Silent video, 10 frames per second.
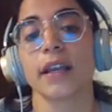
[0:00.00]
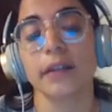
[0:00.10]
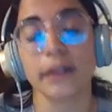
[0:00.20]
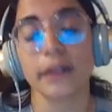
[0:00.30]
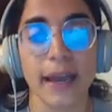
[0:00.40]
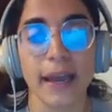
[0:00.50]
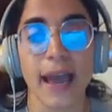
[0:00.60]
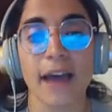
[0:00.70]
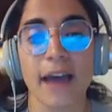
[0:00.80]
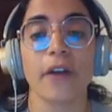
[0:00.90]
you're gonna
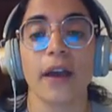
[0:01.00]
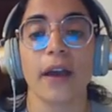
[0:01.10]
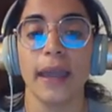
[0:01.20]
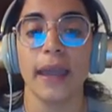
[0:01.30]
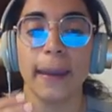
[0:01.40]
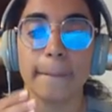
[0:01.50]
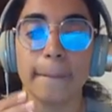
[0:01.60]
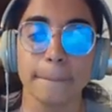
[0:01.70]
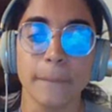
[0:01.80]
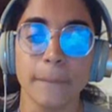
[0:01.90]
have
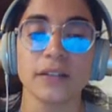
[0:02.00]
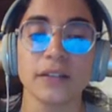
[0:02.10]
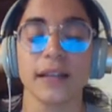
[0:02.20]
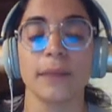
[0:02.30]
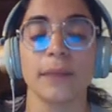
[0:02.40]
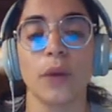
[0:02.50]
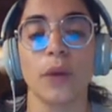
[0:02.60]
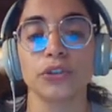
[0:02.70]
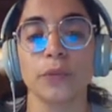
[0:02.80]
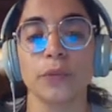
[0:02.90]
a minus
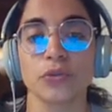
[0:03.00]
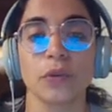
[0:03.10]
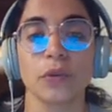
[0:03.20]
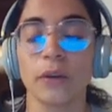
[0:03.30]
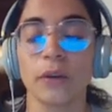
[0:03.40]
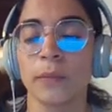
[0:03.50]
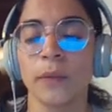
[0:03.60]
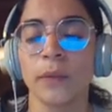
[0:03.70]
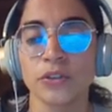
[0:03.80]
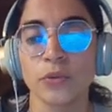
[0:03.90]
WY2 minus 1
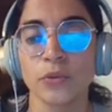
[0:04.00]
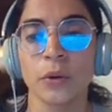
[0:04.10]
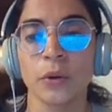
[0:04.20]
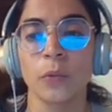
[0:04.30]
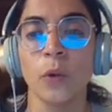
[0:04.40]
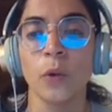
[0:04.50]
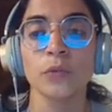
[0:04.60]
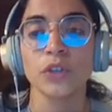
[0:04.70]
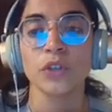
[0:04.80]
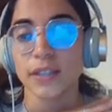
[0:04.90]
minus
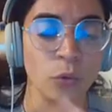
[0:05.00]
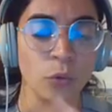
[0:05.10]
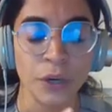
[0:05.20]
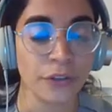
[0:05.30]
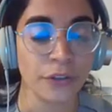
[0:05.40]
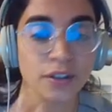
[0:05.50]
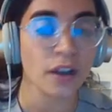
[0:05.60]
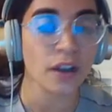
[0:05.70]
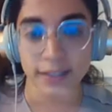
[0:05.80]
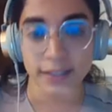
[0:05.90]
Y1, which is where the
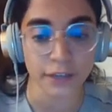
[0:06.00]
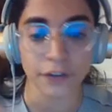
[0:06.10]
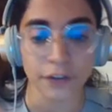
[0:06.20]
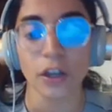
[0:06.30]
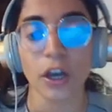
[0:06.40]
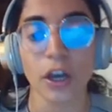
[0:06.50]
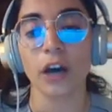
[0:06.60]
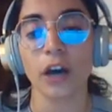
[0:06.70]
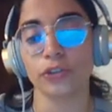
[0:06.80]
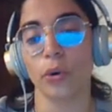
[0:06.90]
sign is given
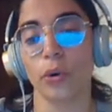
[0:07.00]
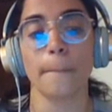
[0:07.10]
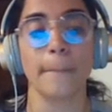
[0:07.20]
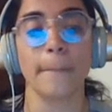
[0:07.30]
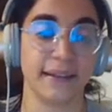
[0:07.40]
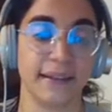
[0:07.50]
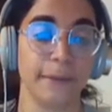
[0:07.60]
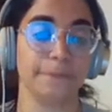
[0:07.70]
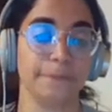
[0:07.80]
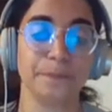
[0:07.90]
automatically.